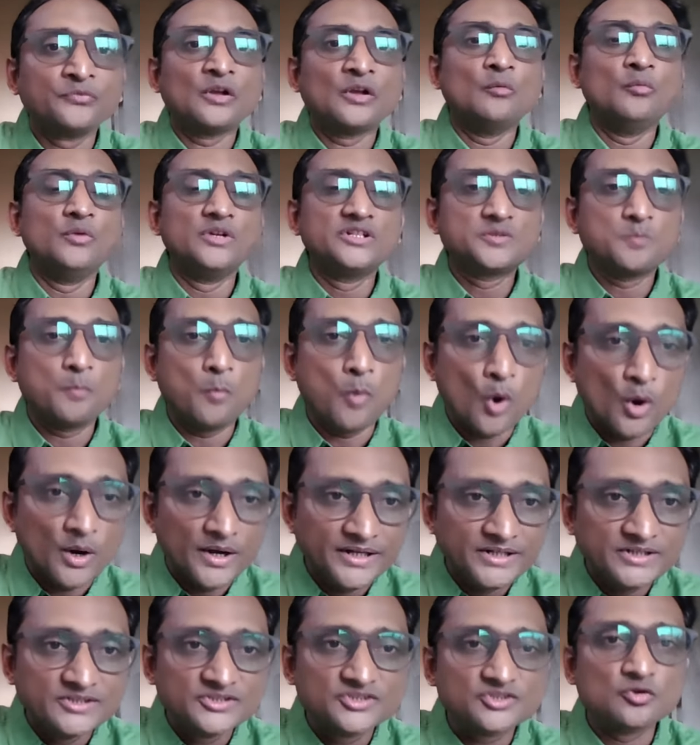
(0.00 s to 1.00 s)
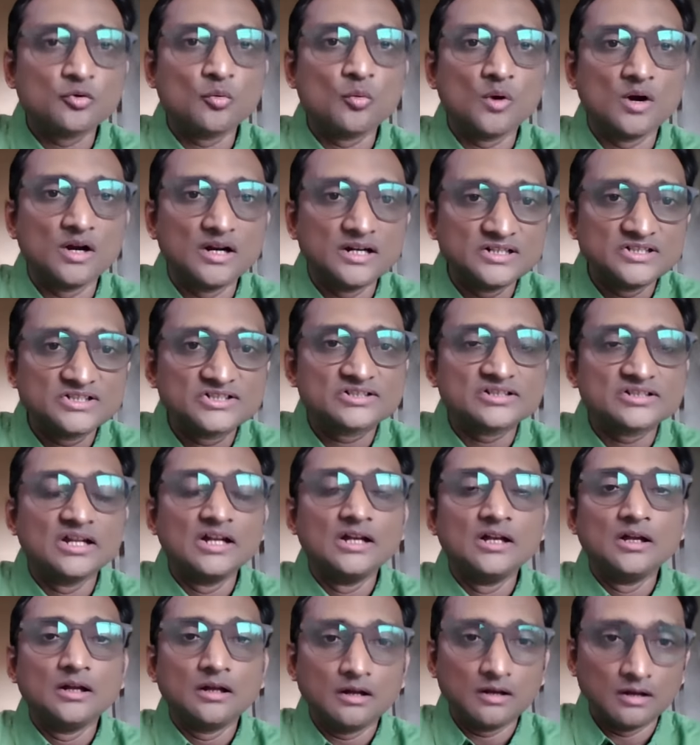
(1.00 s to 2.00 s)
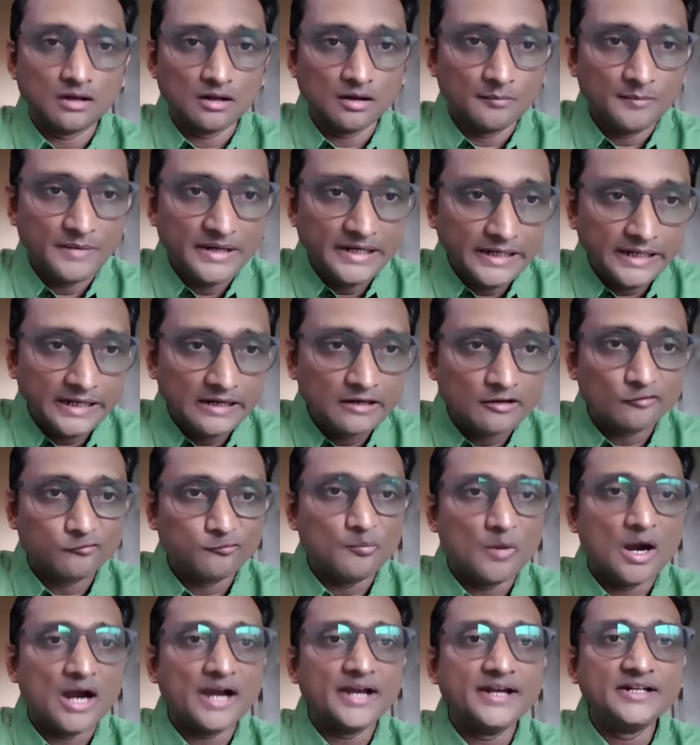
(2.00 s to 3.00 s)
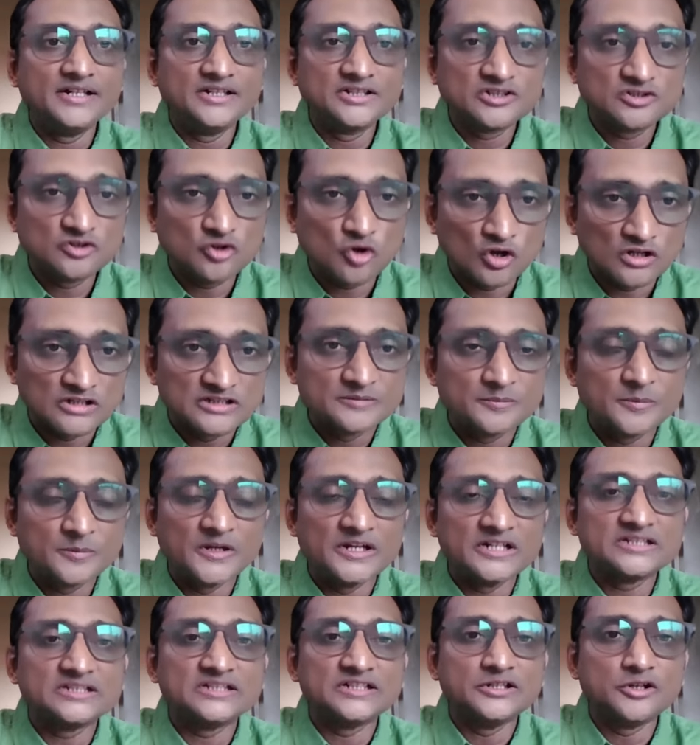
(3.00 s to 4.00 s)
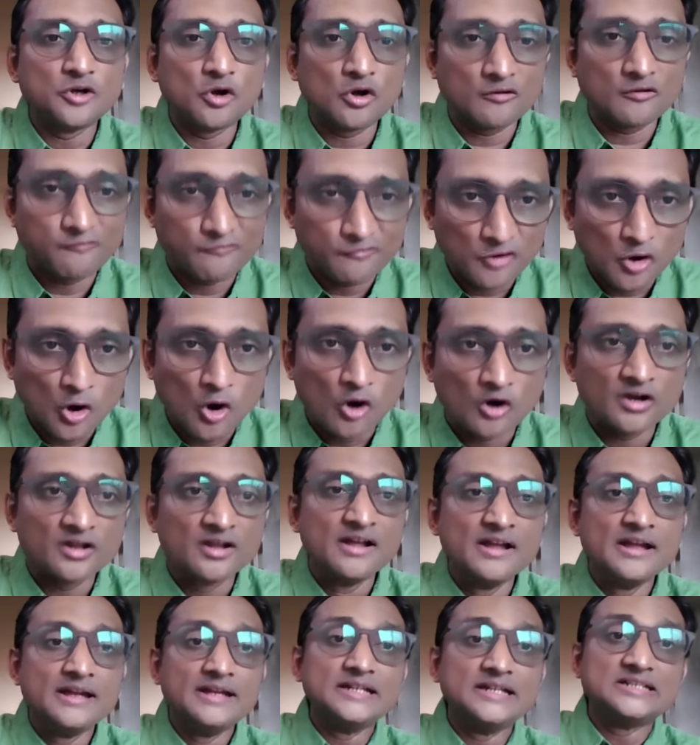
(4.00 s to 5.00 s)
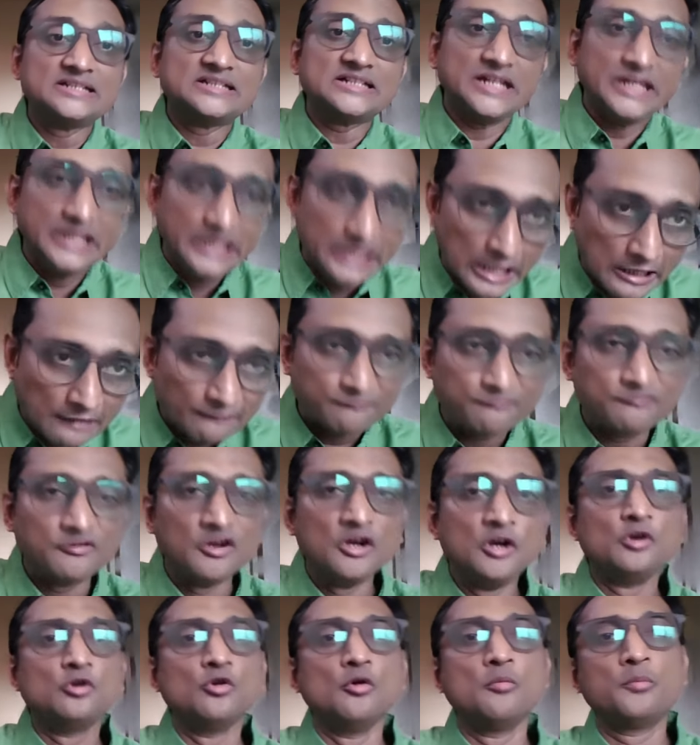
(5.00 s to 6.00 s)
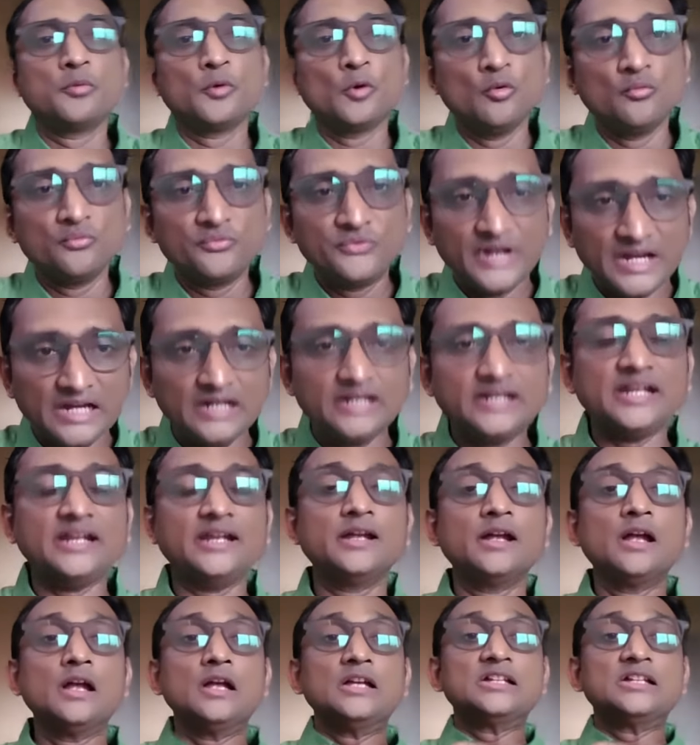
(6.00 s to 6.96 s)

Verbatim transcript: which points towards a uh, meeting of minds, conspiracy, or fraud is enough to prove guilty.